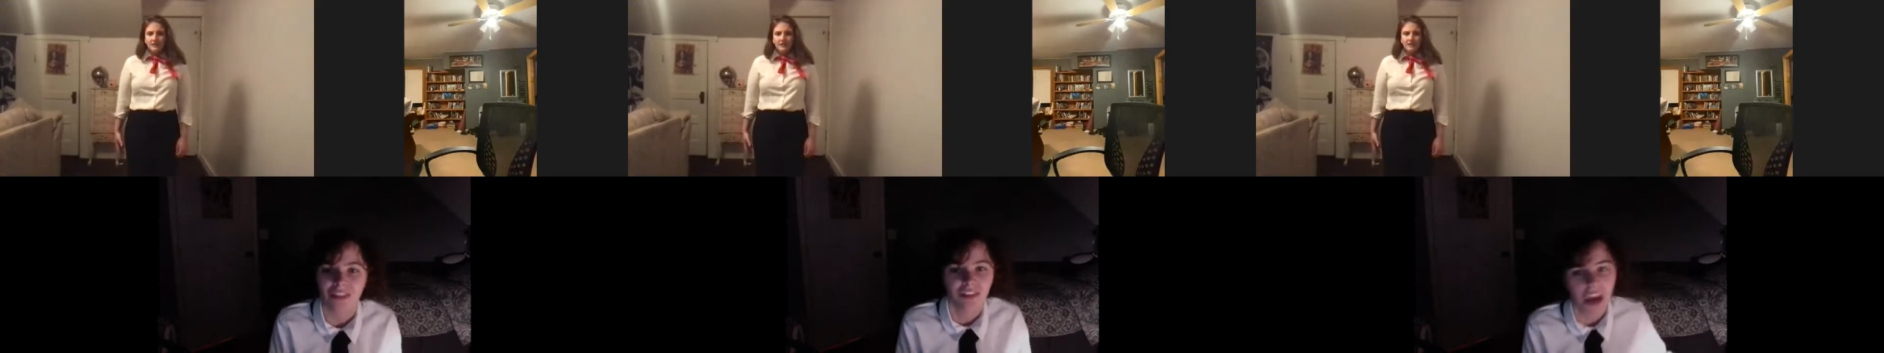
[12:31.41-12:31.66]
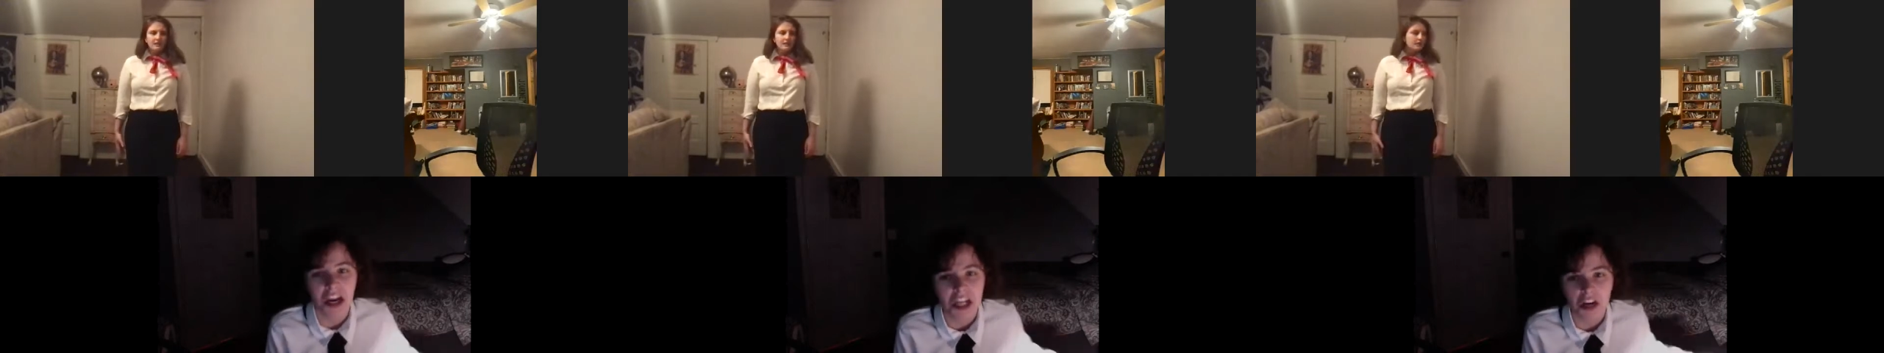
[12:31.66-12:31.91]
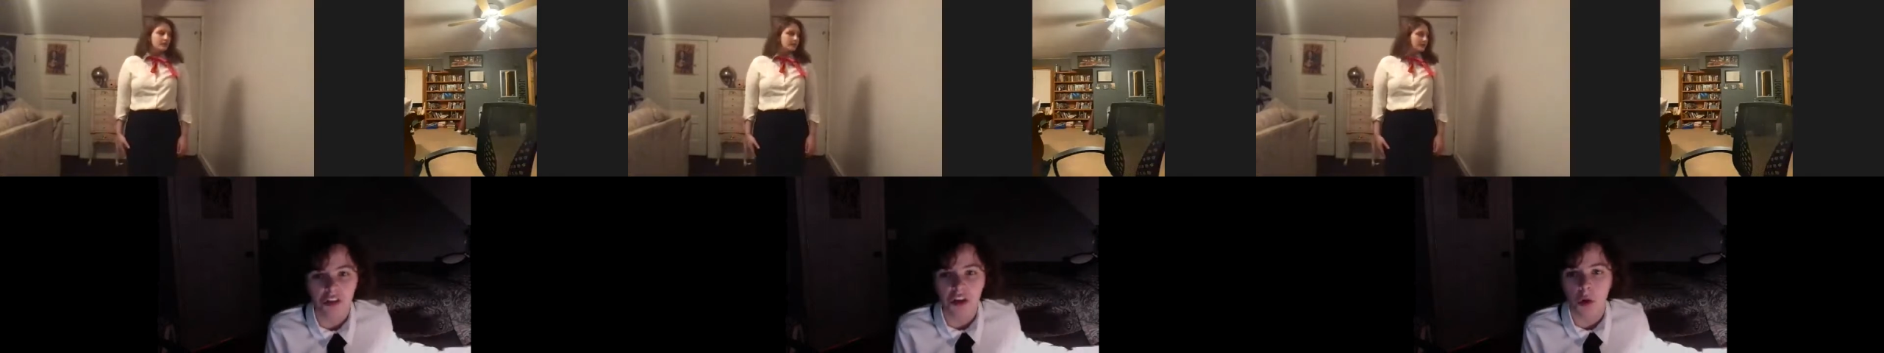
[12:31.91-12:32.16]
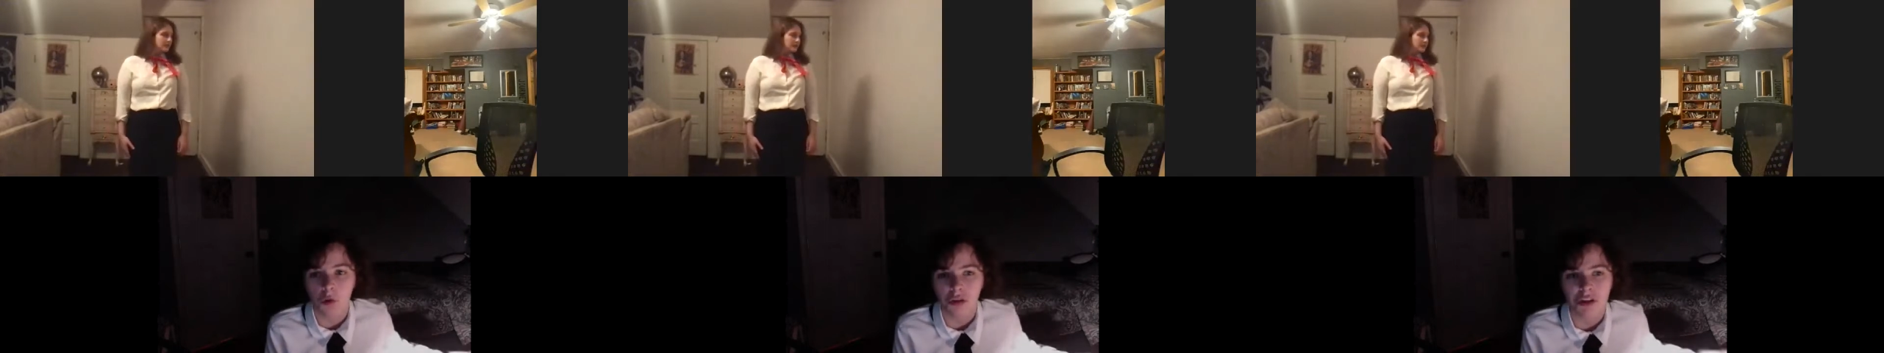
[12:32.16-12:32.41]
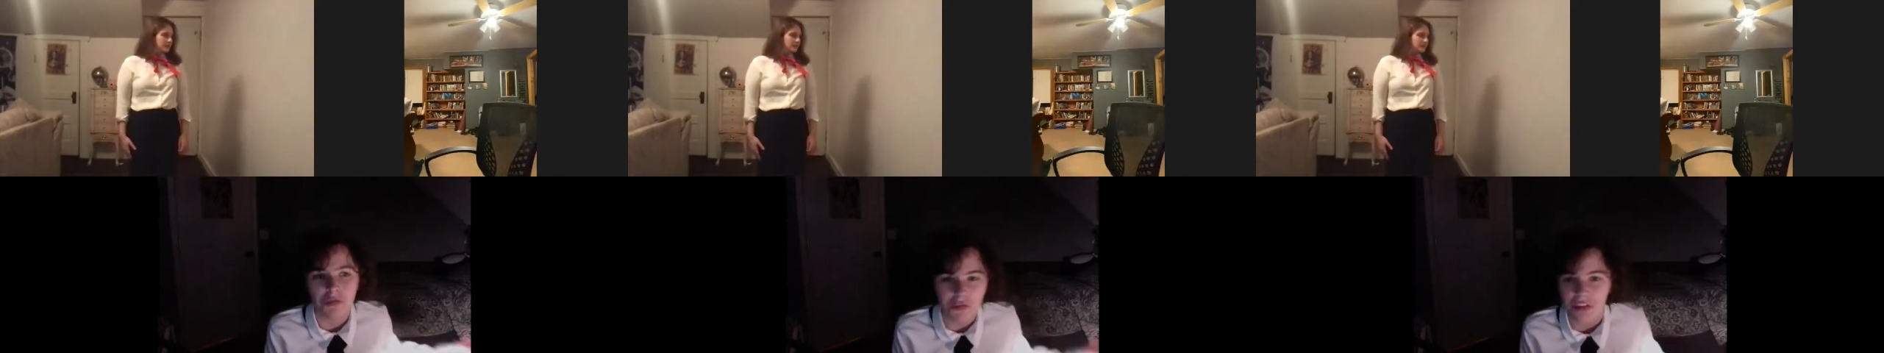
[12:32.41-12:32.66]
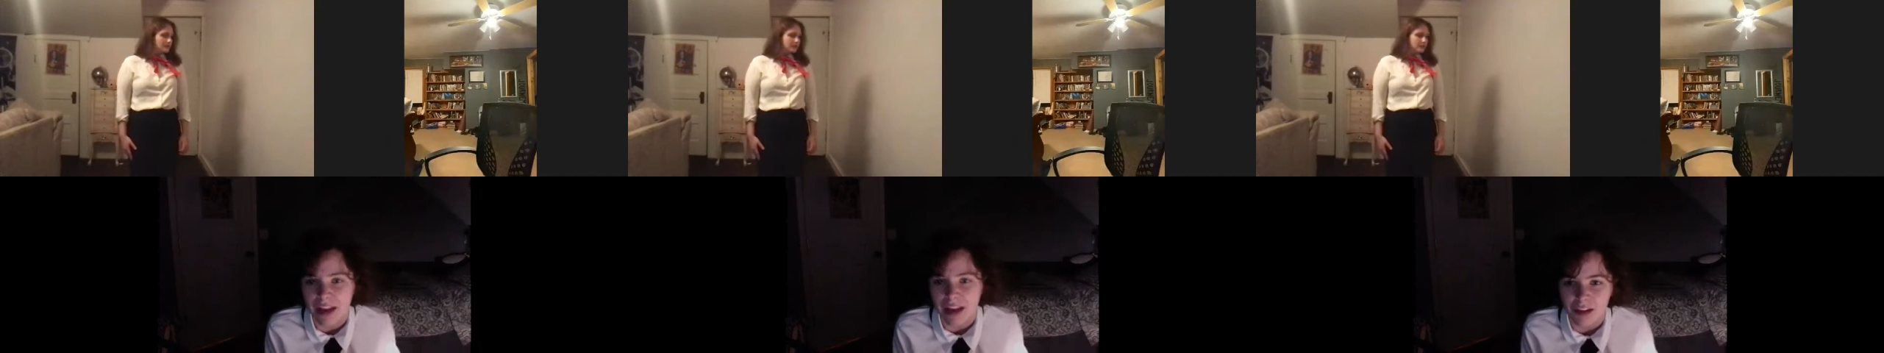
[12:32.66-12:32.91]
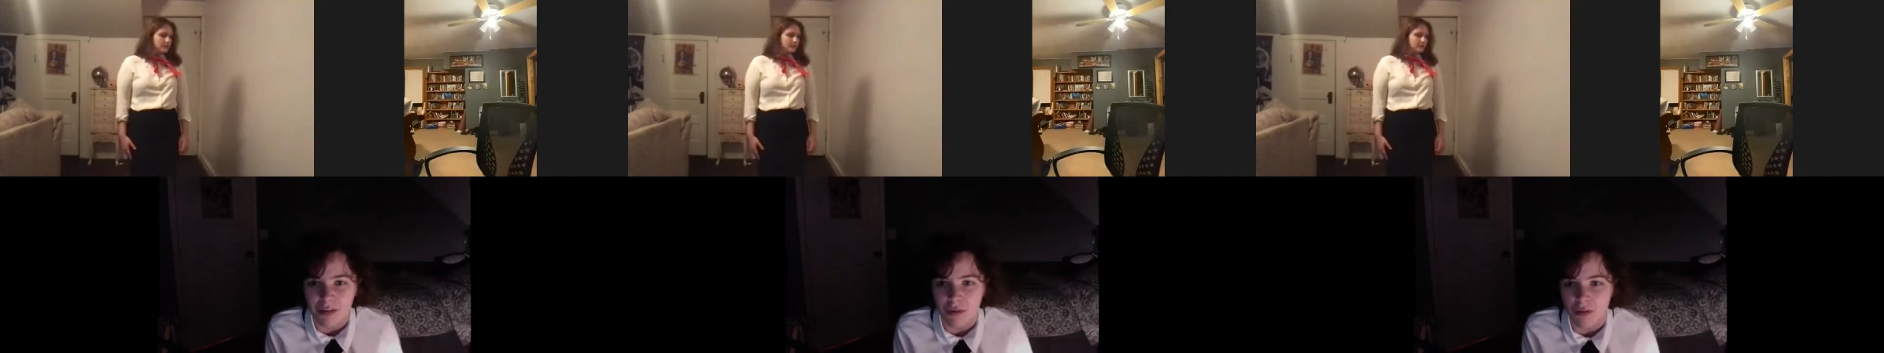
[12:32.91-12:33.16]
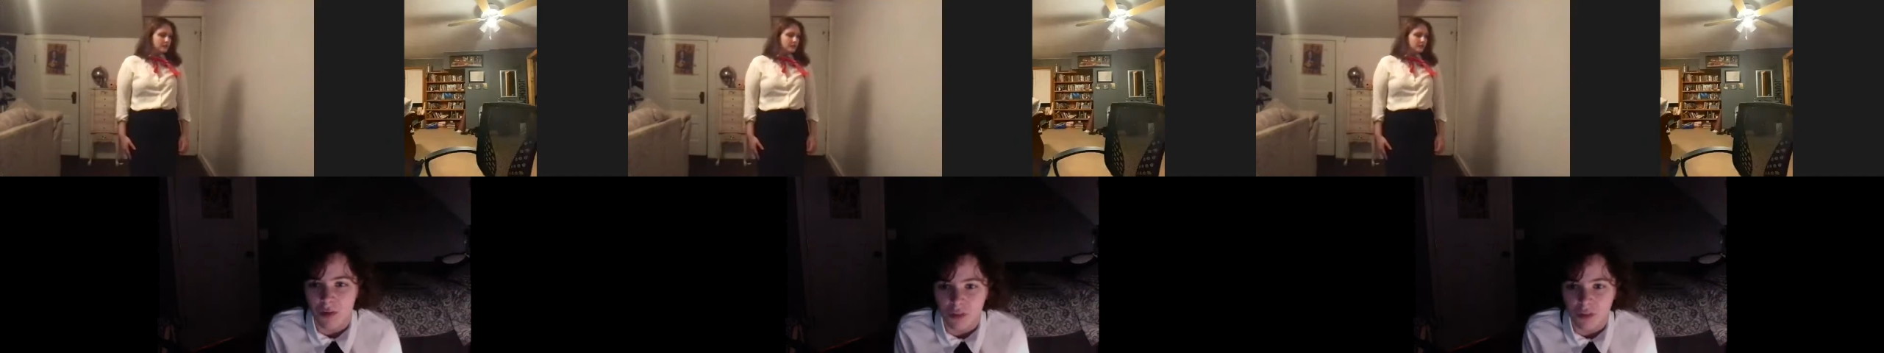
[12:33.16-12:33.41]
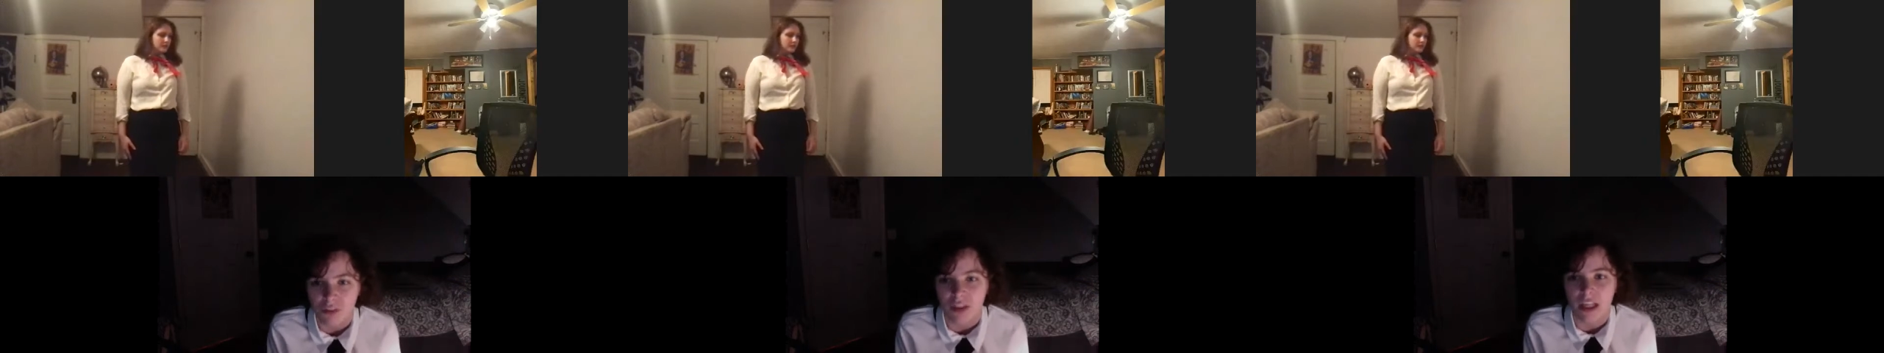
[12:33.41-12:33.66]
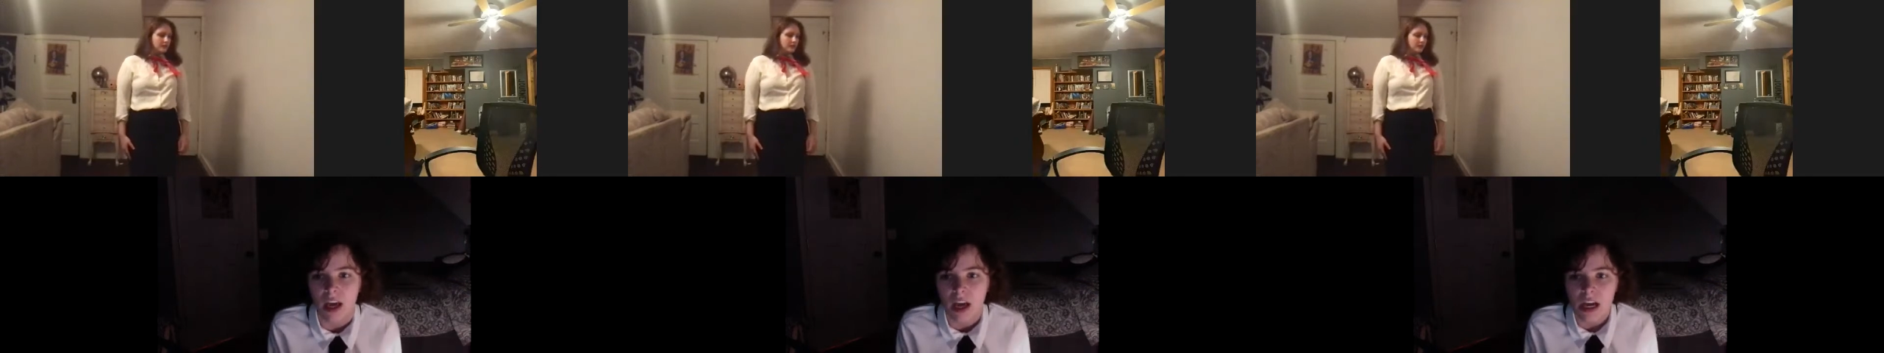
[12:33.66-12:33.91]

10 years ago she flatly refused to see